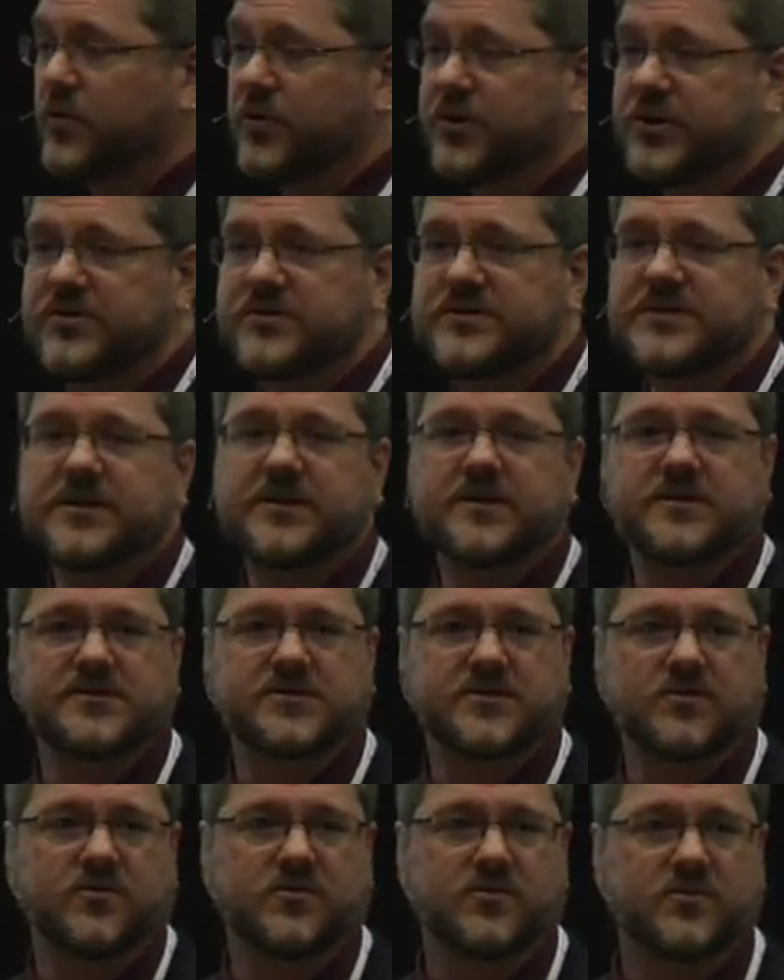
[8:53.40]
we're using a
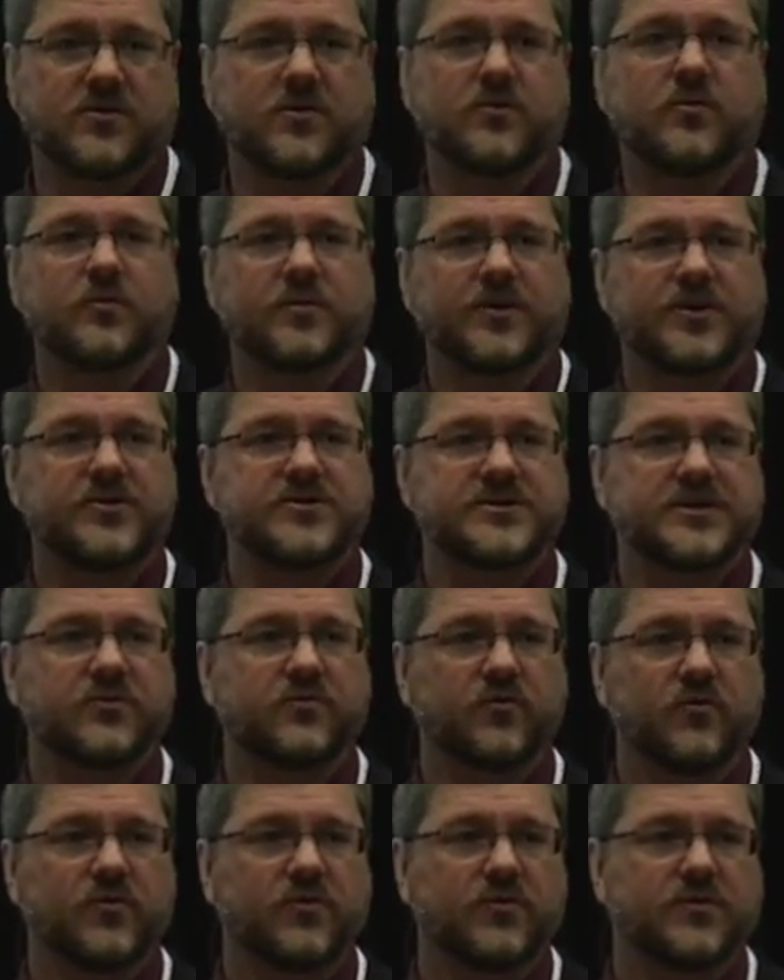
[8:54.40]
score or we're using
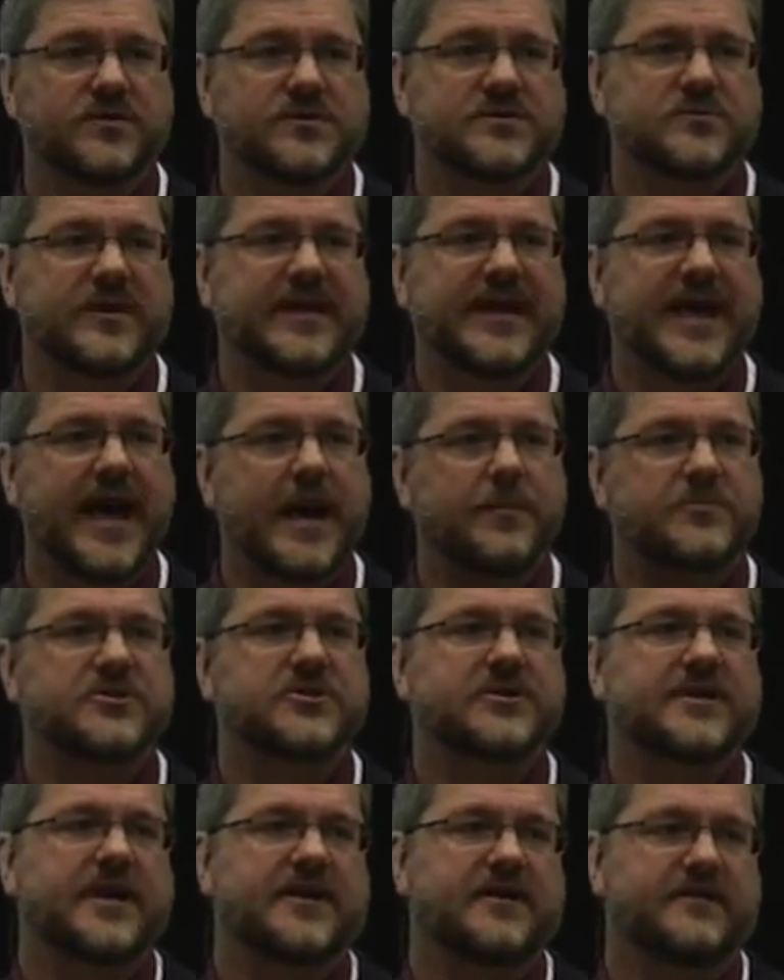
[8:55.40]
rules, we
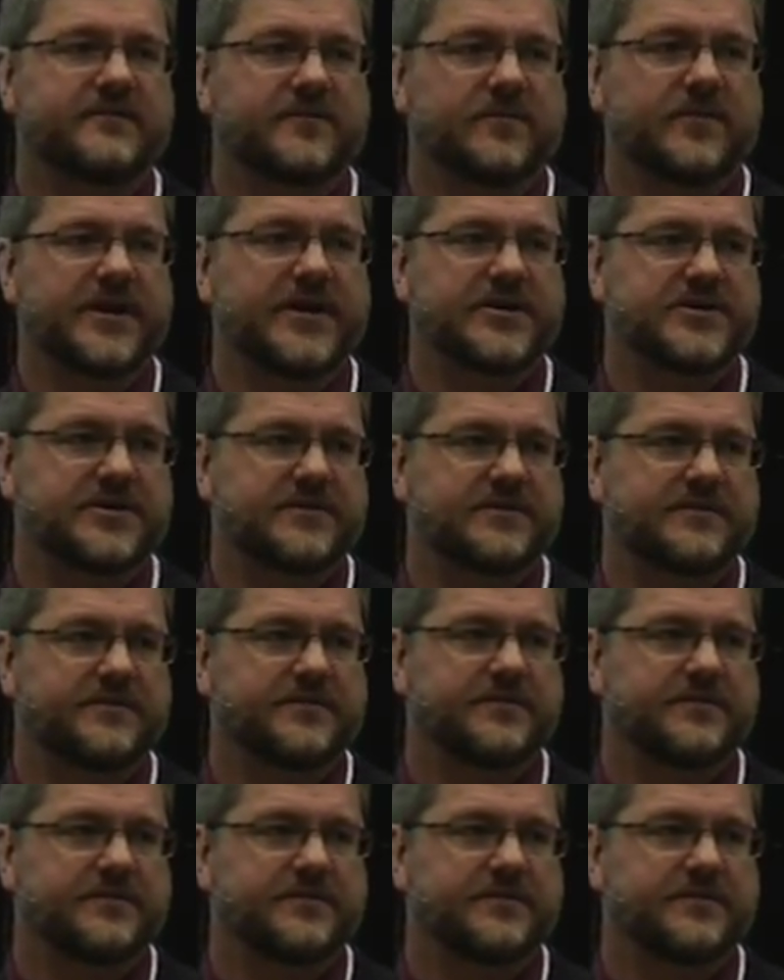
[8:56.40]
capture that information.